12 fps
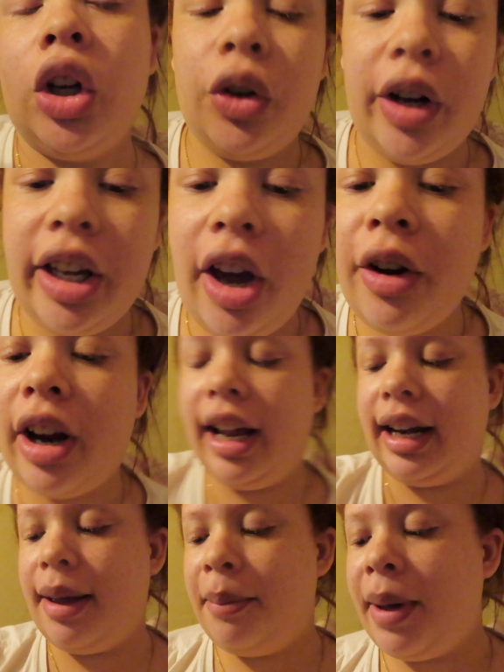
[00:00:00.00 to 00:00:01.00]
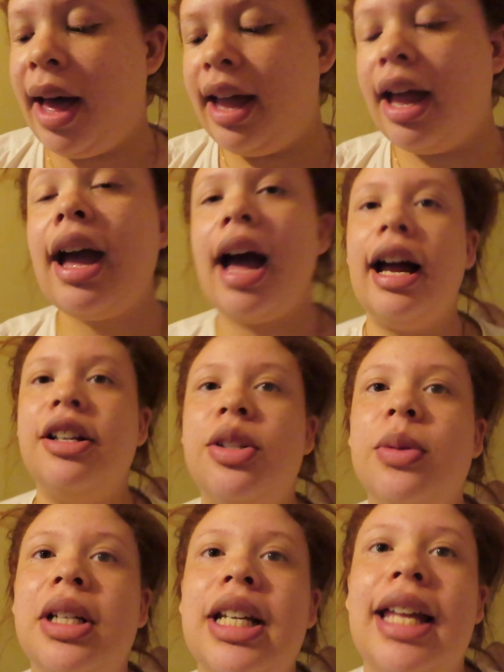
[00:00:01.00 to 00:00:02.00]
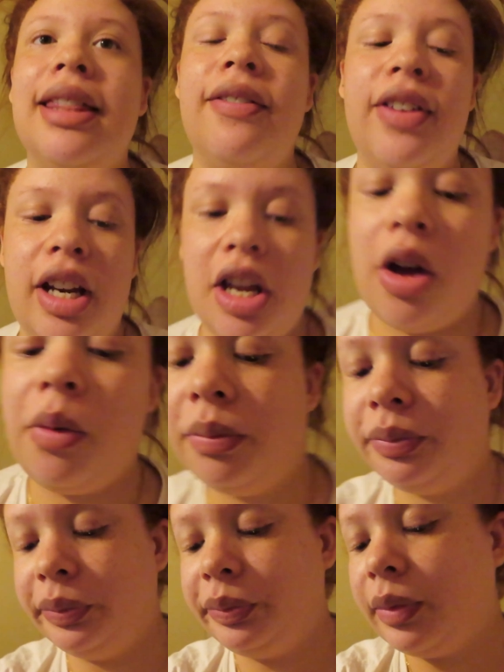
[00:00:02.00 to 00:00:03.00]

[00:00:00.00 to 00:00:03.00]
Greek yogurt in it. But I just wanted to end the video